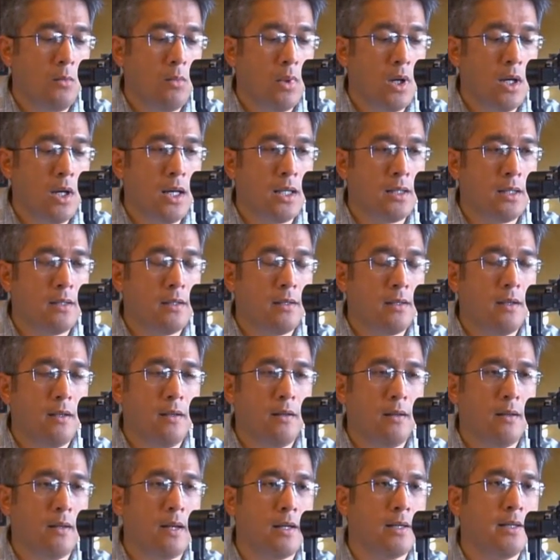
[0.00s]
But
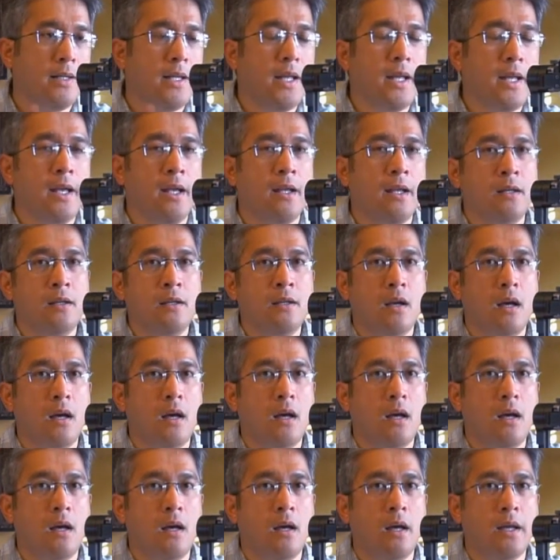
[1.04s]
again,
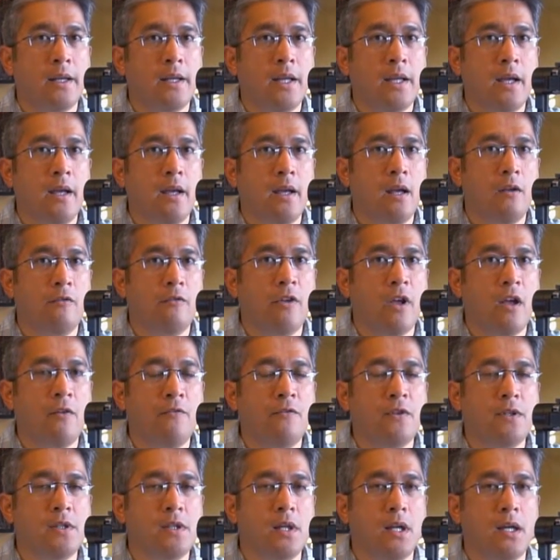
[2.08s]
I can't help
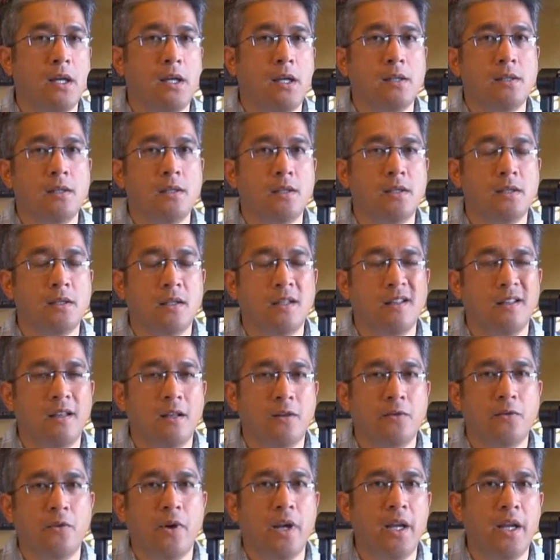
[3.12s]
emphasize
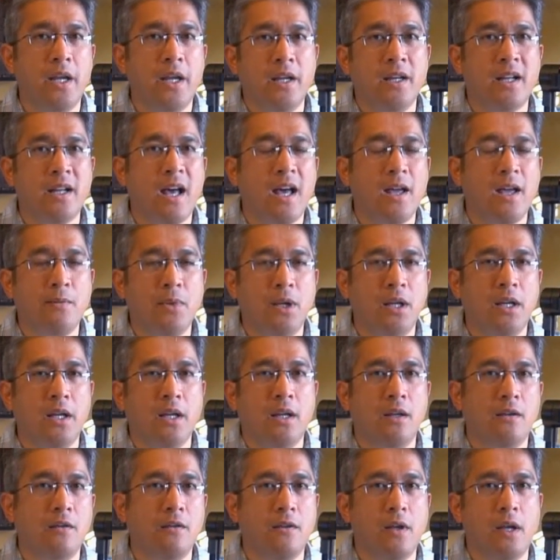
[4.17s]
the Crane, I
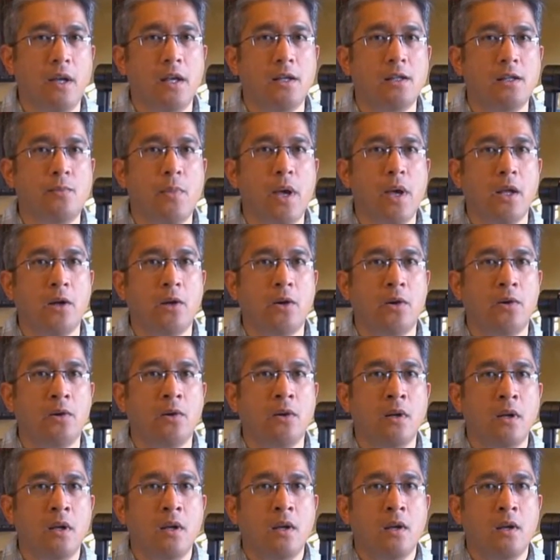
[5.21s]
believe, is
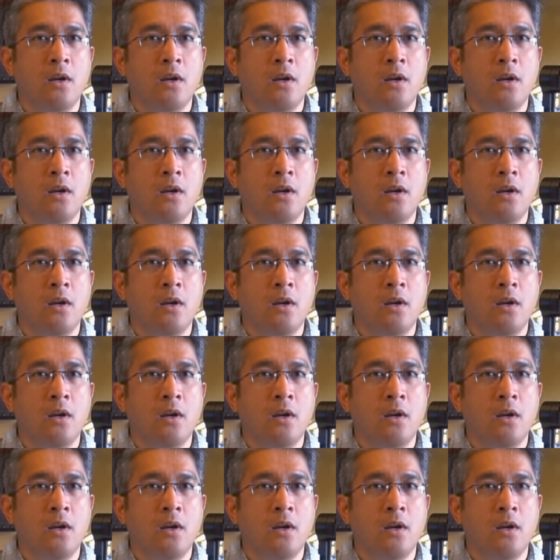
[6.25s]
better